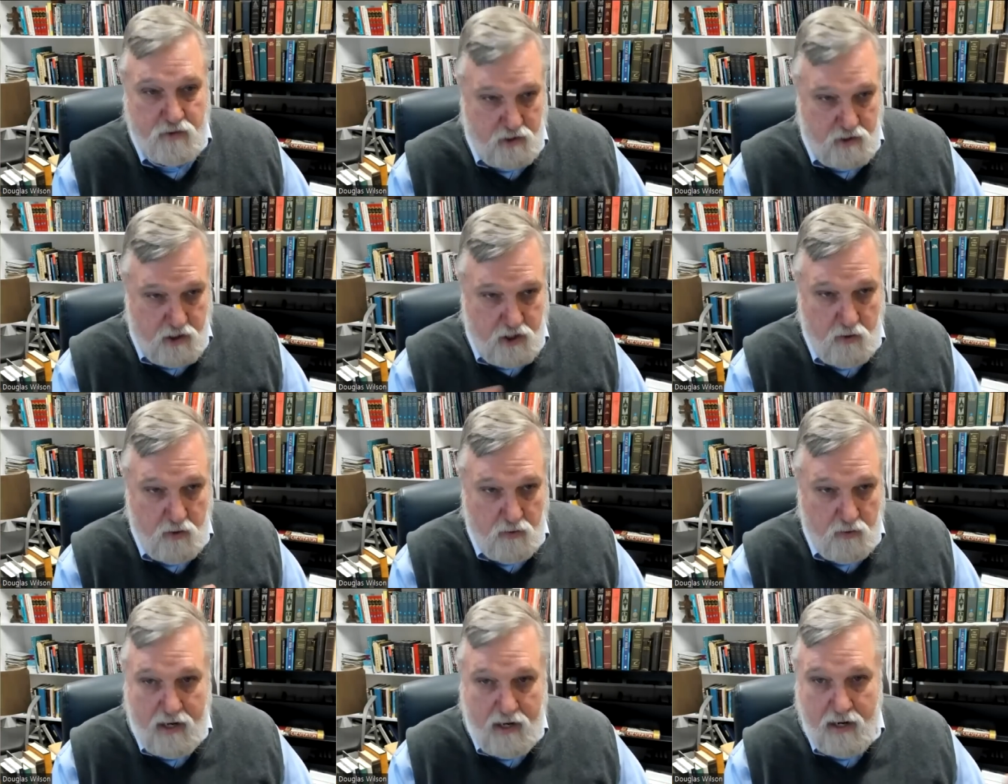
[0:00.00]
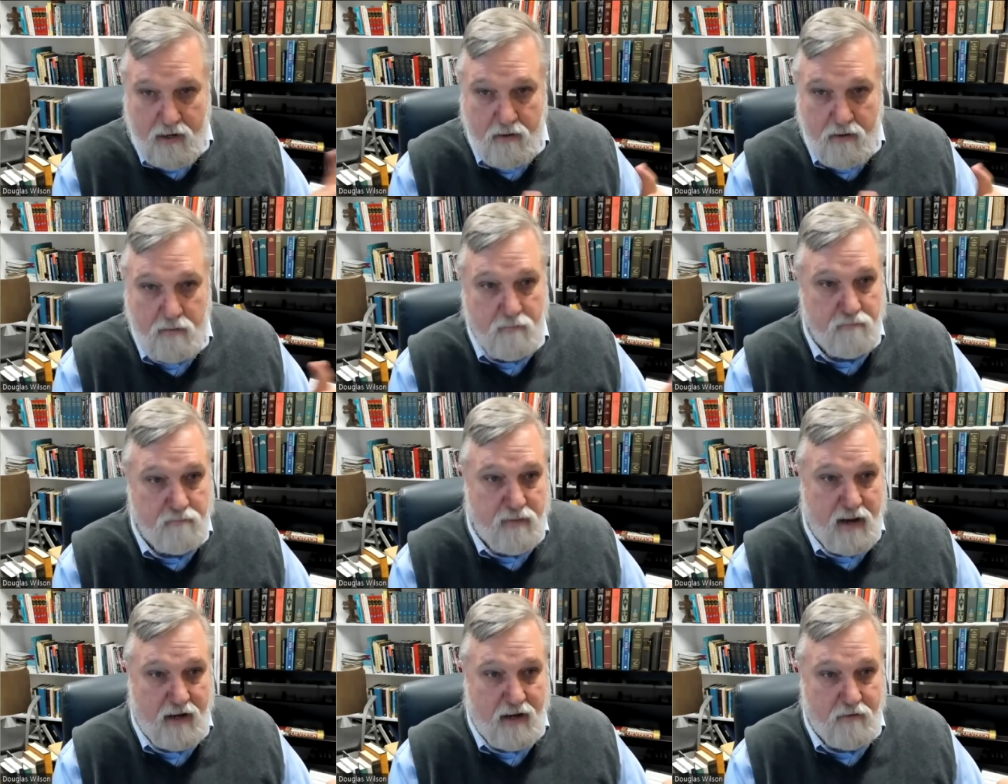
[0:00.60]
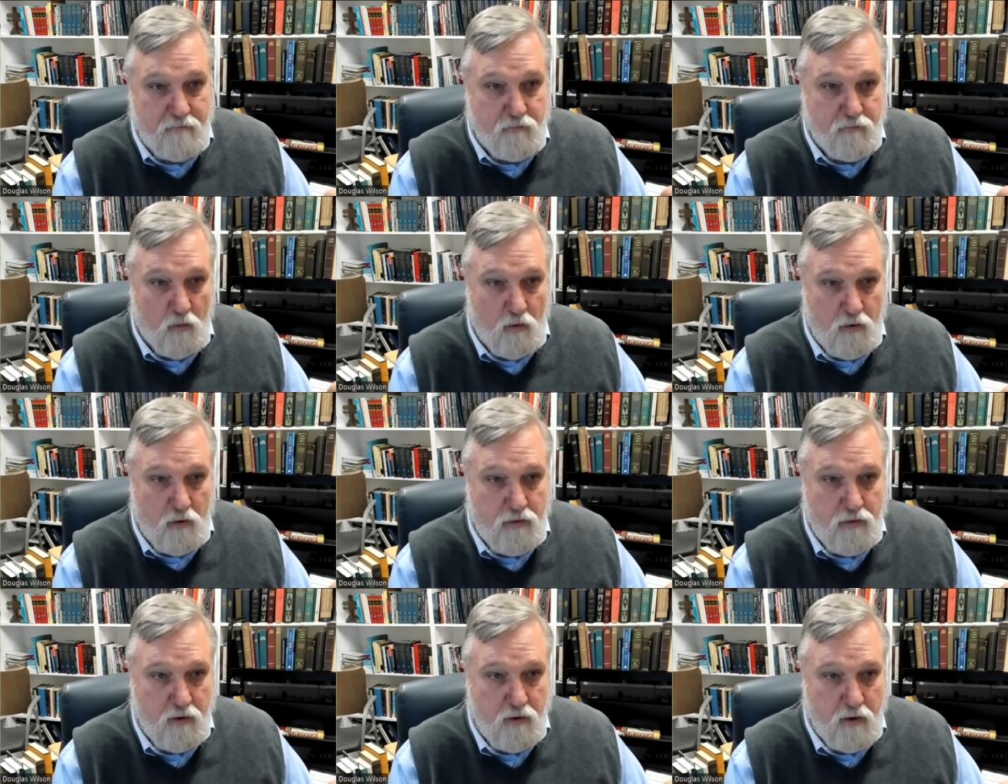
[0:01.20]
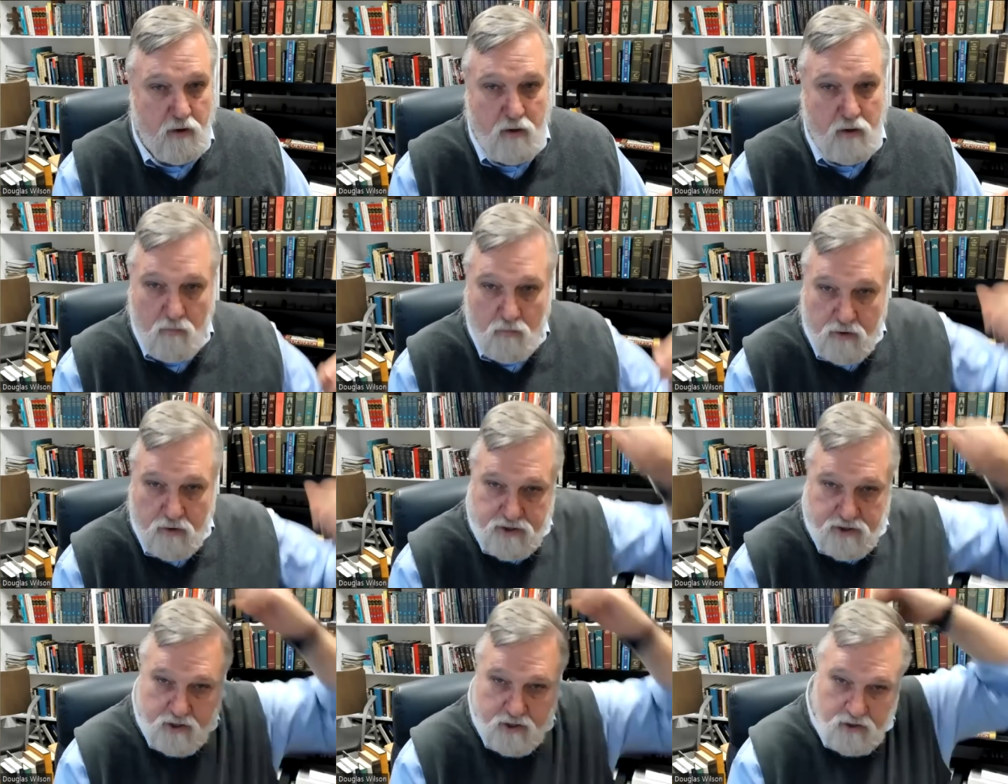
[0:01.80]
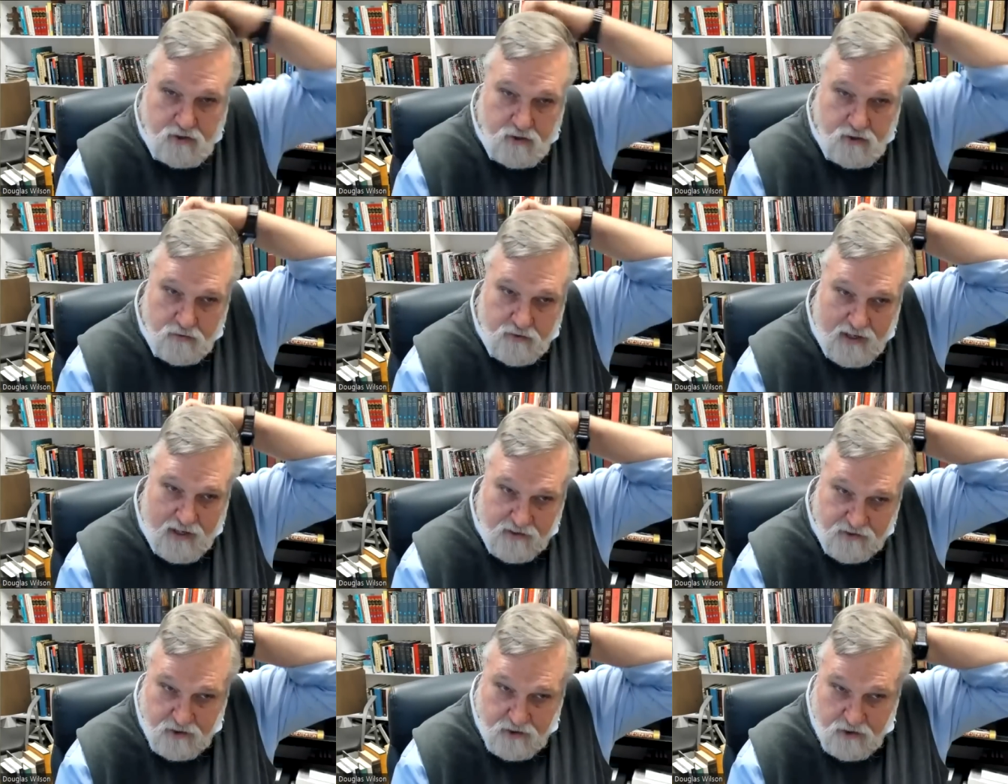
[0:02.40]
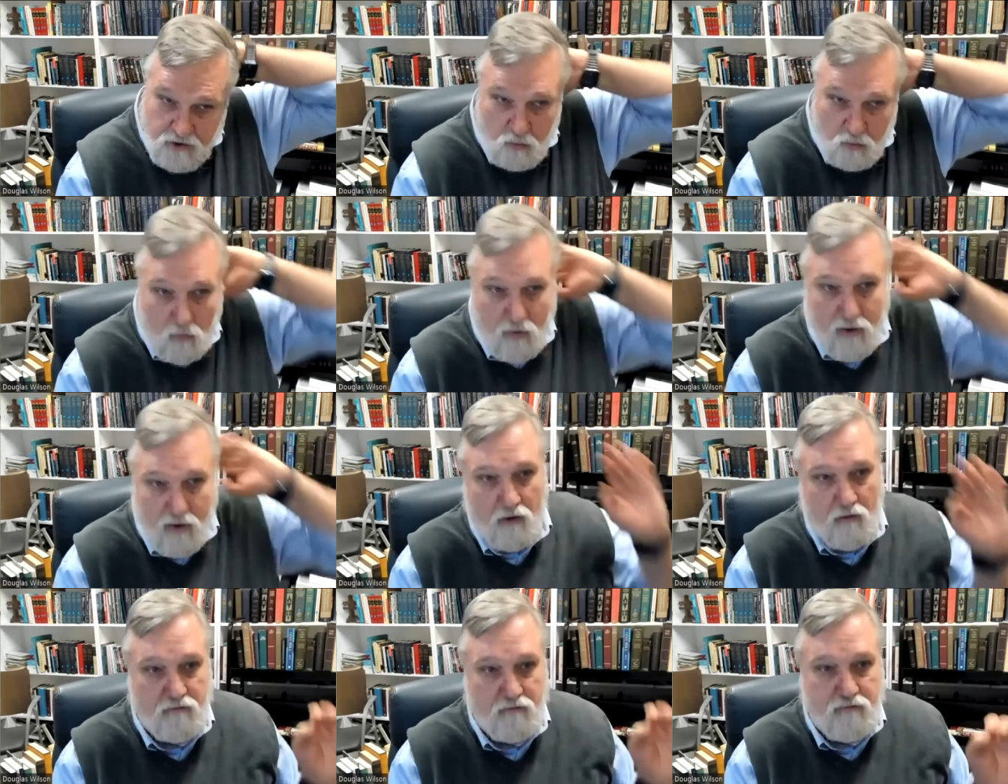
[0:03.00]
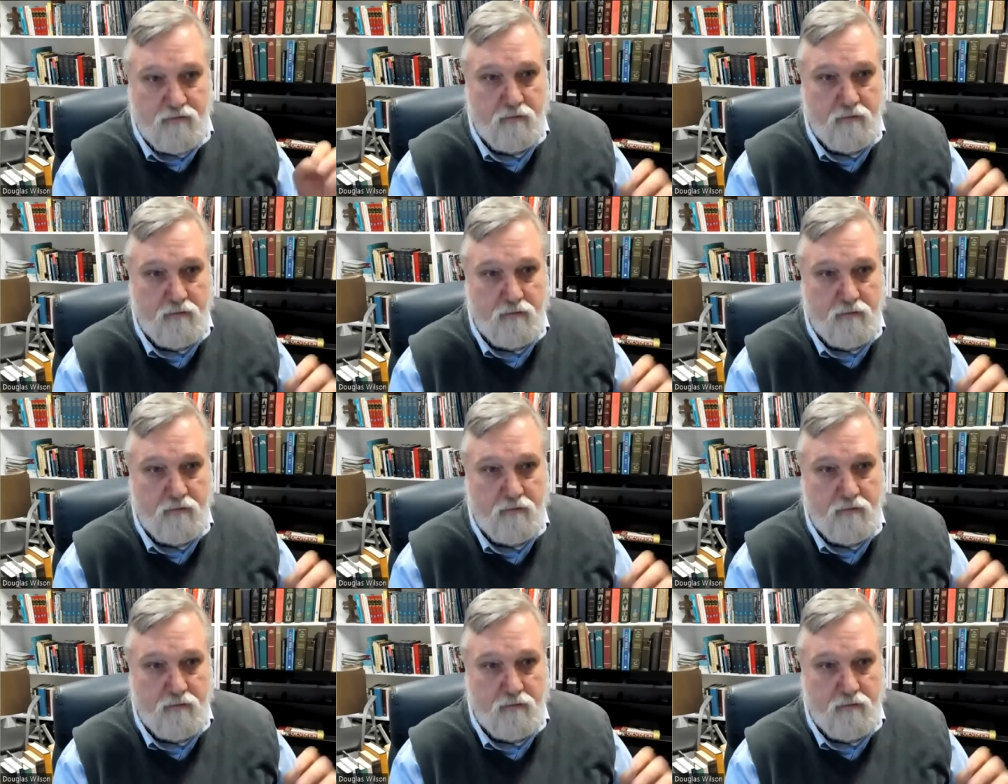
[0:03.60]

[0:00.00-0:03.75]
Q and A back and forth was in 2012.